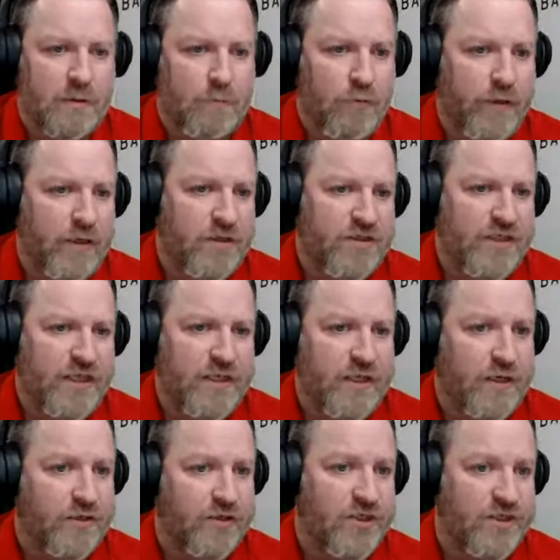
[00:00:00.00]
players need
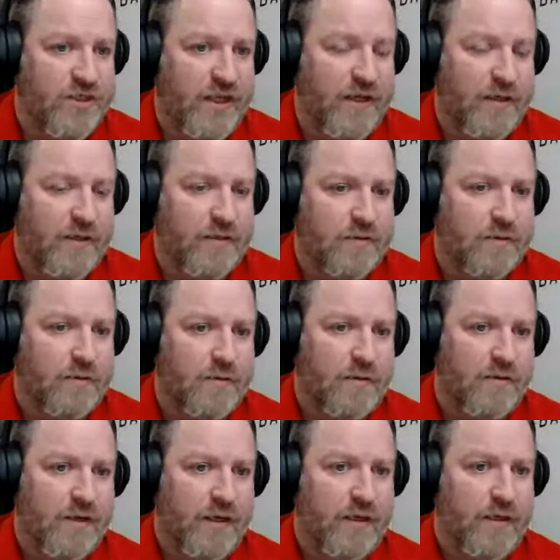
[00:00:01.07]
to understand
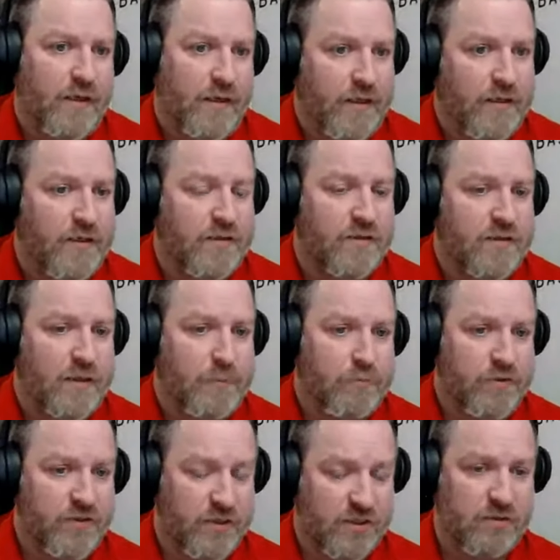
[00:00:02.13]
that it is a
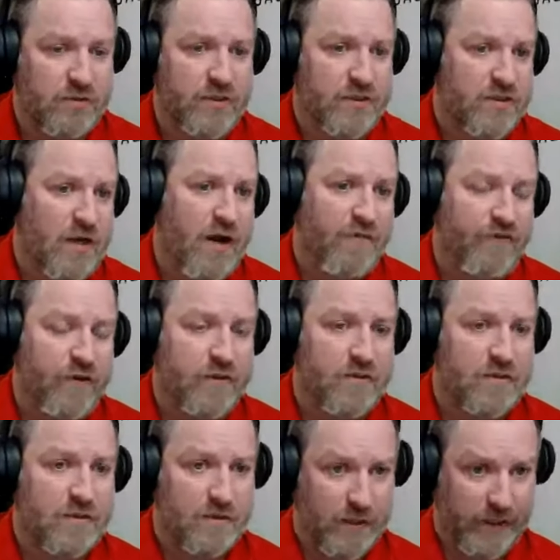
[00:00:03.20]
positionless
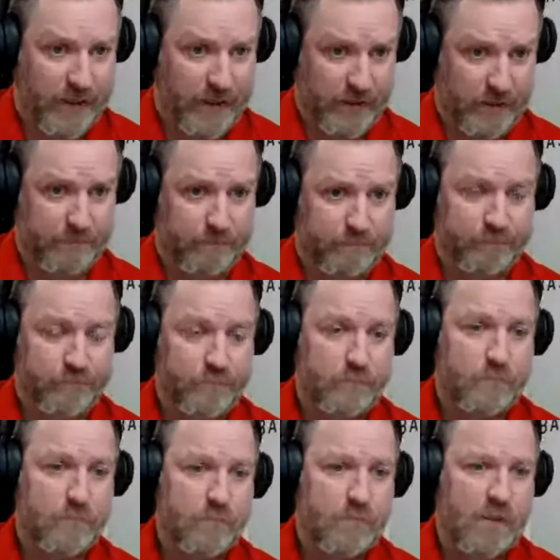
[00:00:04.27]
offense, and
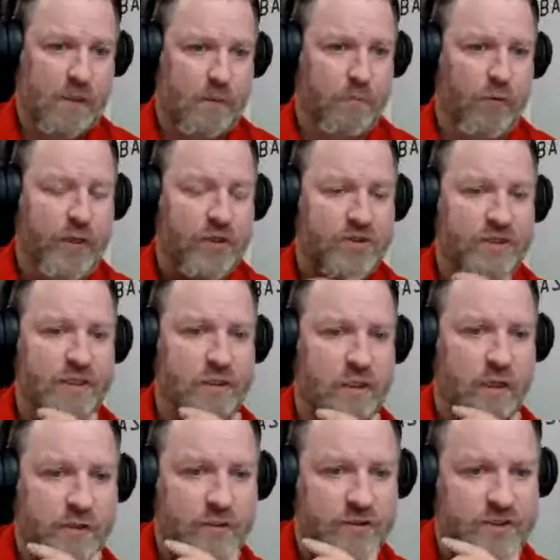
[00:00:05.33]
players
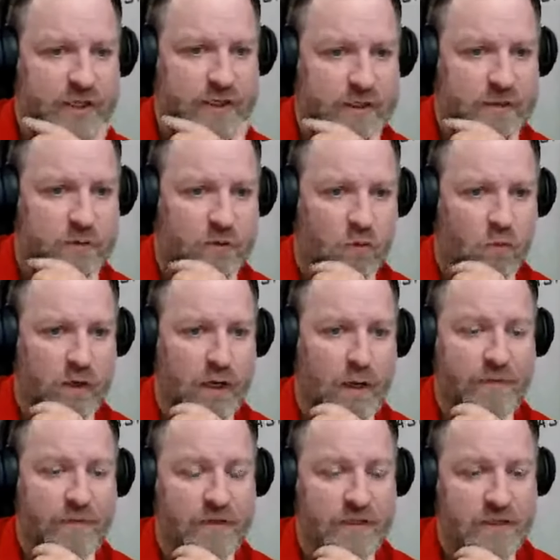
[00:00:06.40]
need to understand
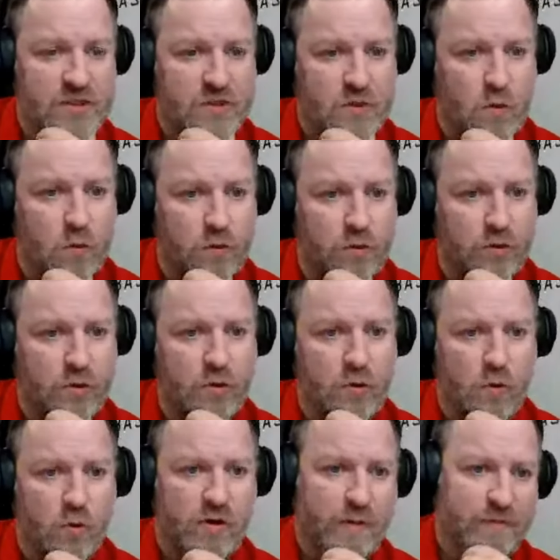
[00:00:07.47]
when I'm in this
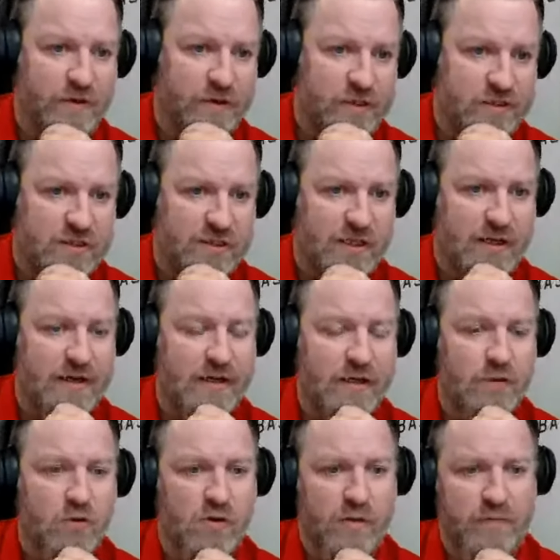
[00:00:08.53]
corner or I'm in this
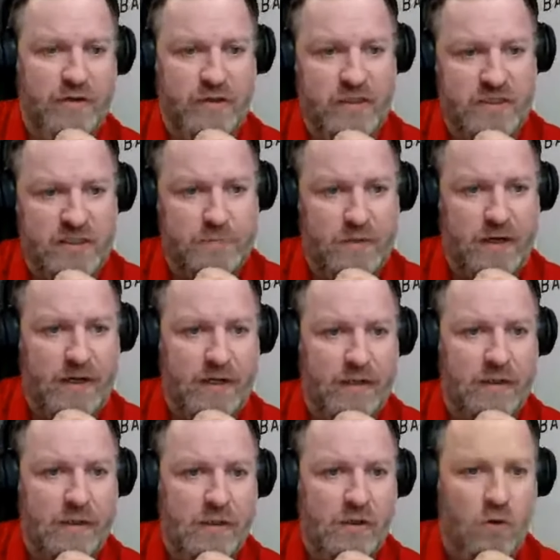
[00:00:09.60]
slot or I'm in this
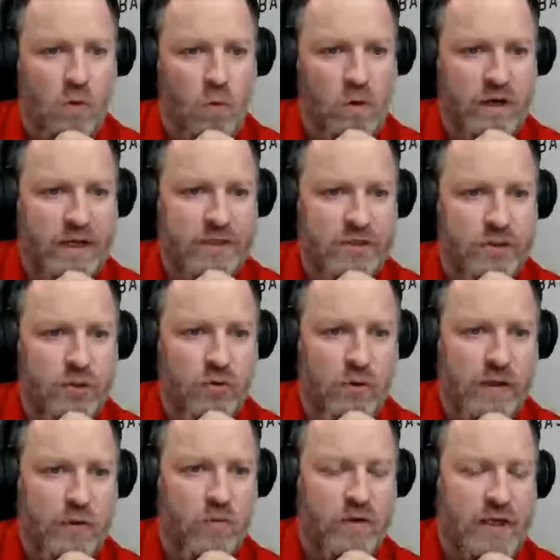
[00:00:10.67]
spot, what I do
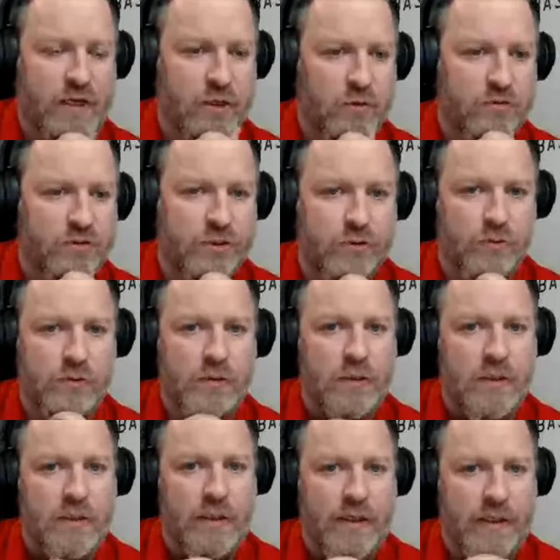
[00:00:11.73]
and what I don't do.
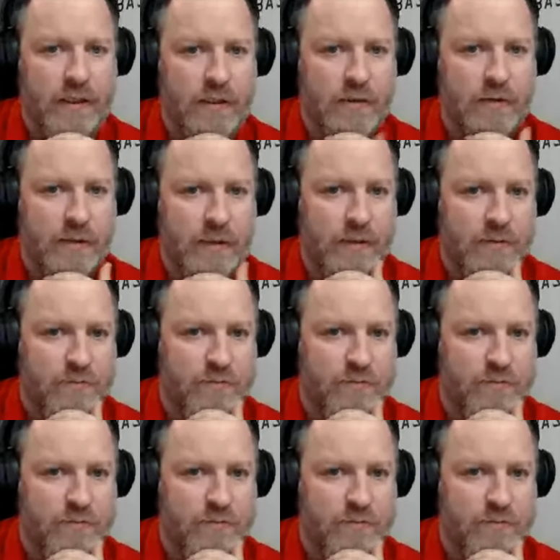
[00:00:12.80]
And it